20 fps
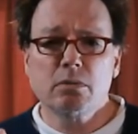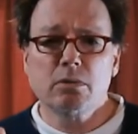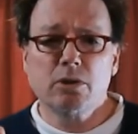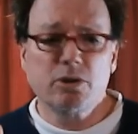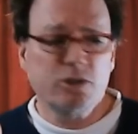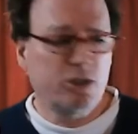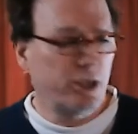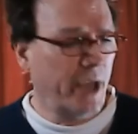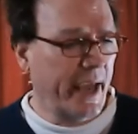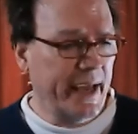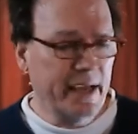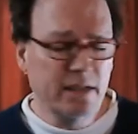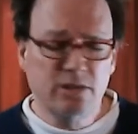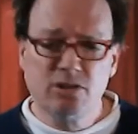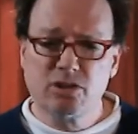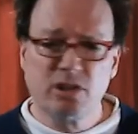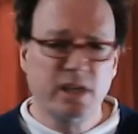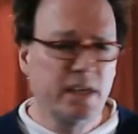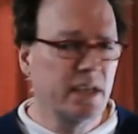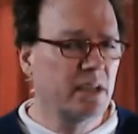
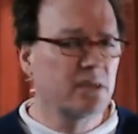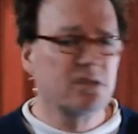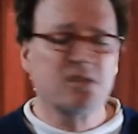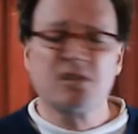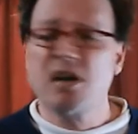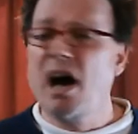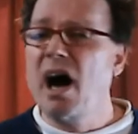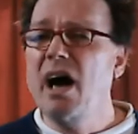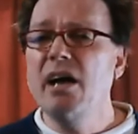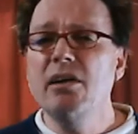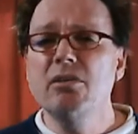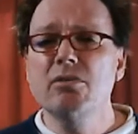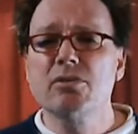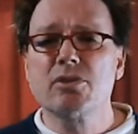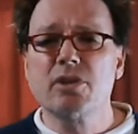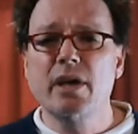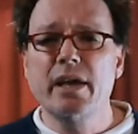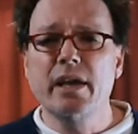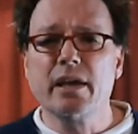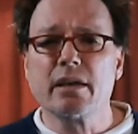changed the entire
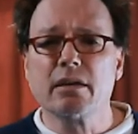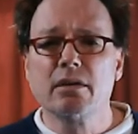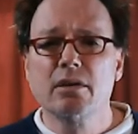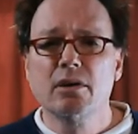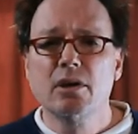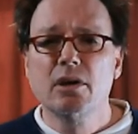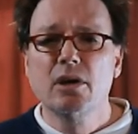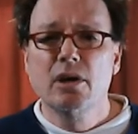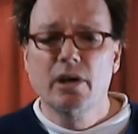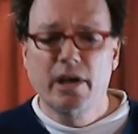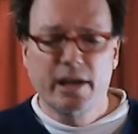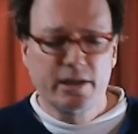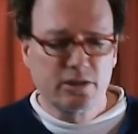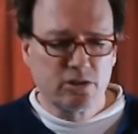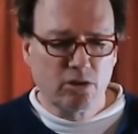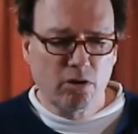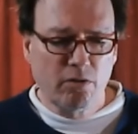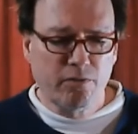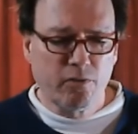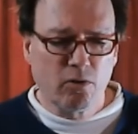thing. And
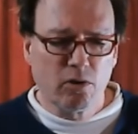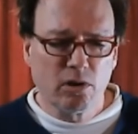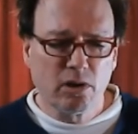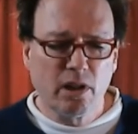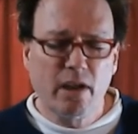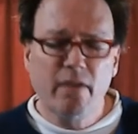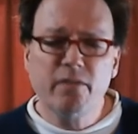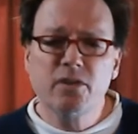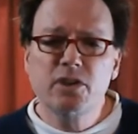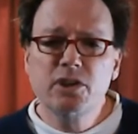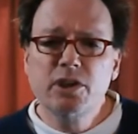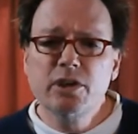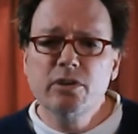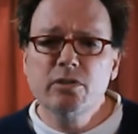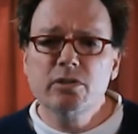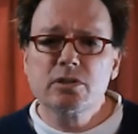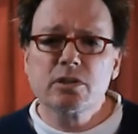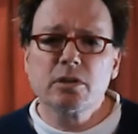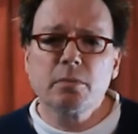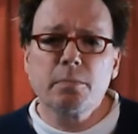so for 11
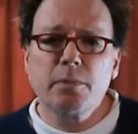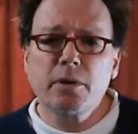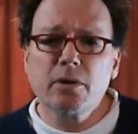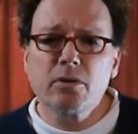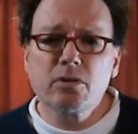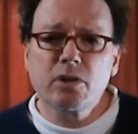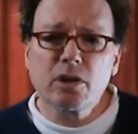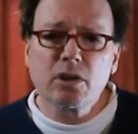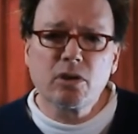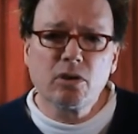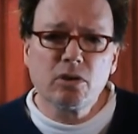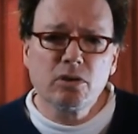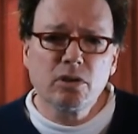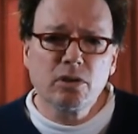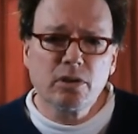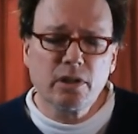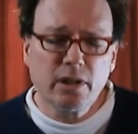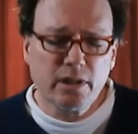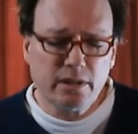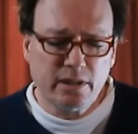years, it appeared
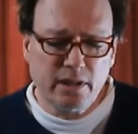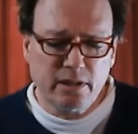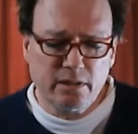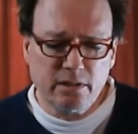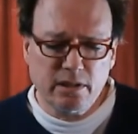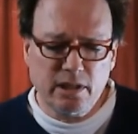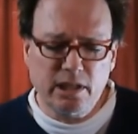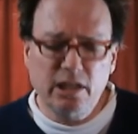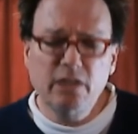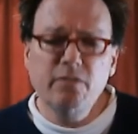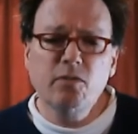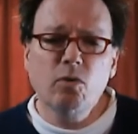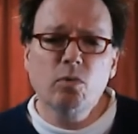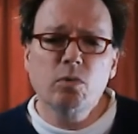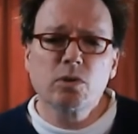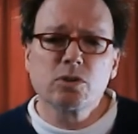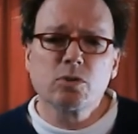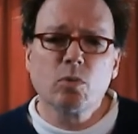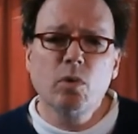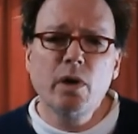that evil
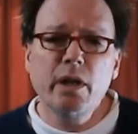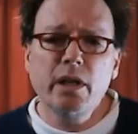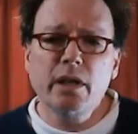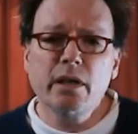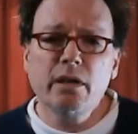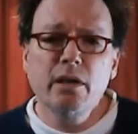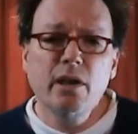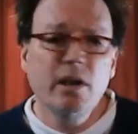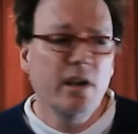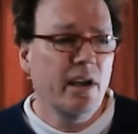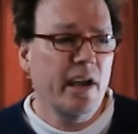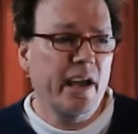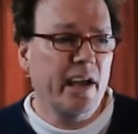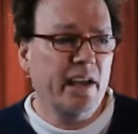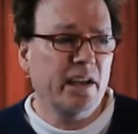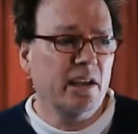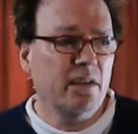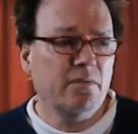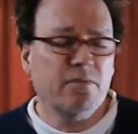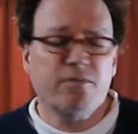was winning.
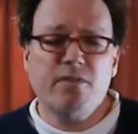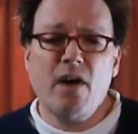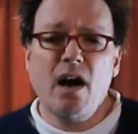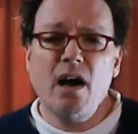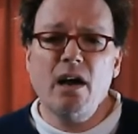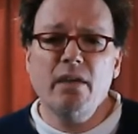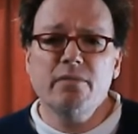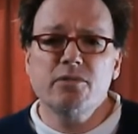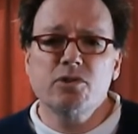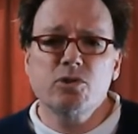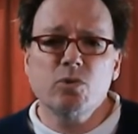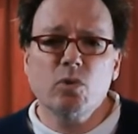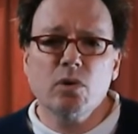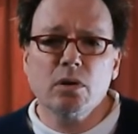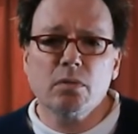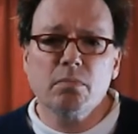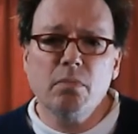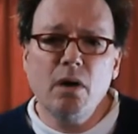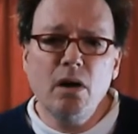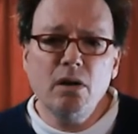And in 5
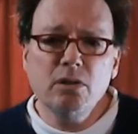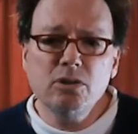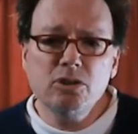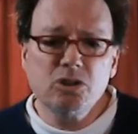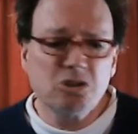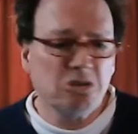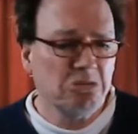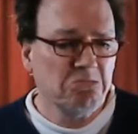short months,